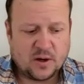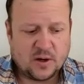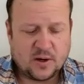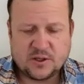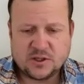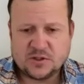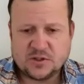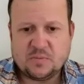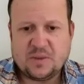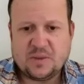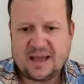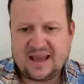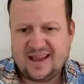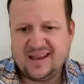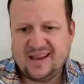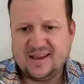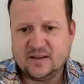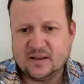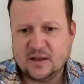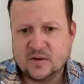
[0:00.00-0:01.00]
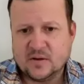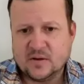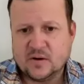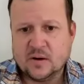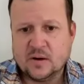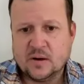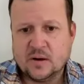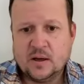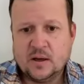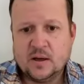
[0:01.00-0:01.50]
just pay
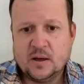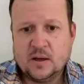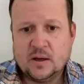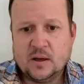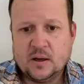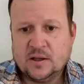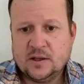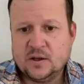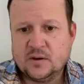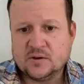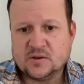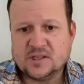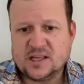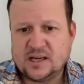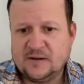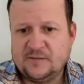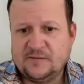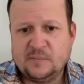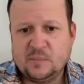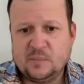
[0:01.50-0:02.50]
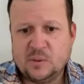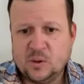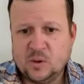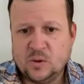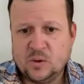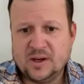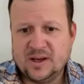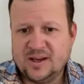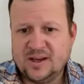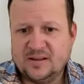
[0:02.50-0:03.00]
another,
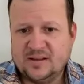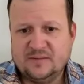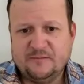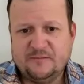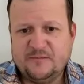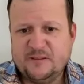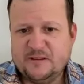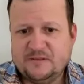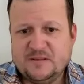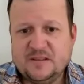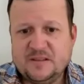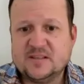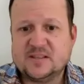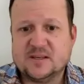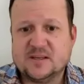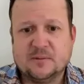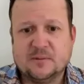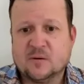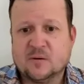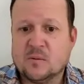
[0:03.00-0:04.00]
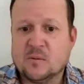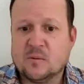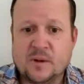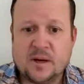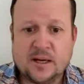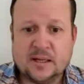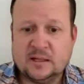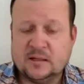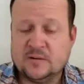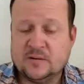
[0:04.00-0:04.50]
self-employed 50 something
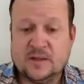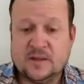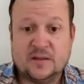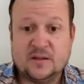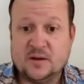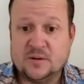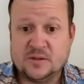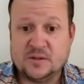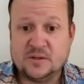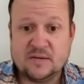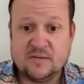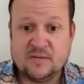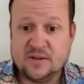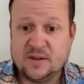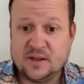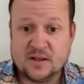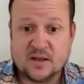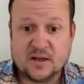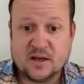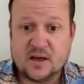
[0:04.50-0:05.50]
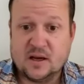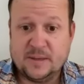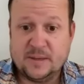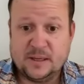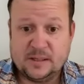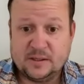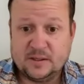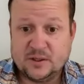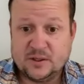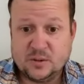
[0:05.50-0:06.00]
remodeler that knows everything to come
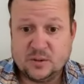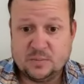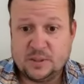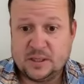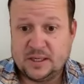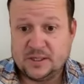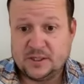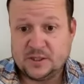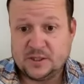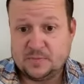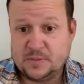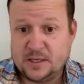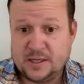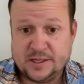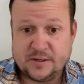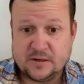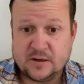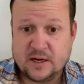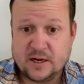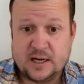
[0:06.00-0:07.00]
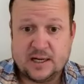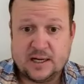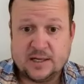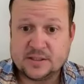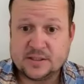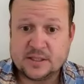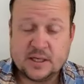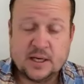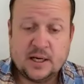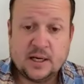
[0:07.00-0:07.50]
in and do punch behind your
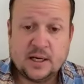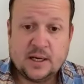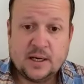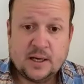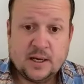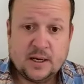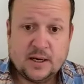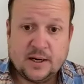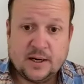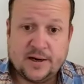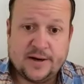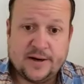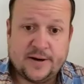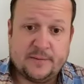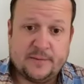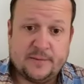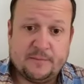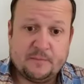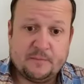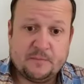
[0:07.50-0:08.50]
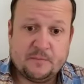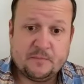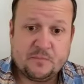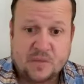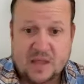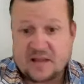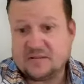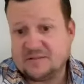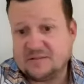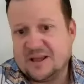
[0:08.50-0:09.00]
guys.
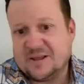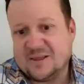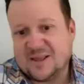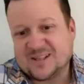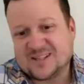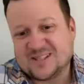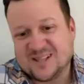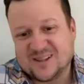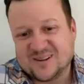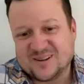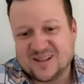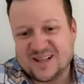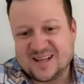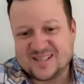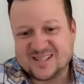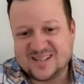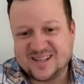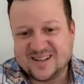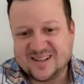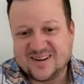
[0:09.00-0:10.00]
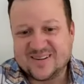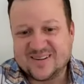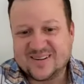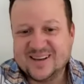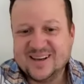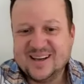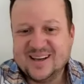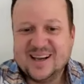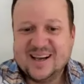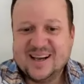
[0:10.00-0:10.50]
That's another lesson I learned.
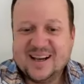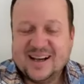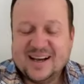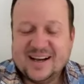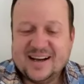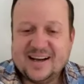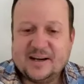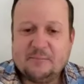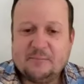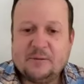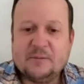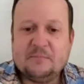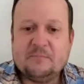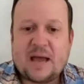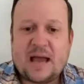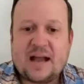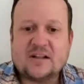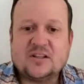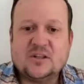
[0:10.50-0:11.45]
But back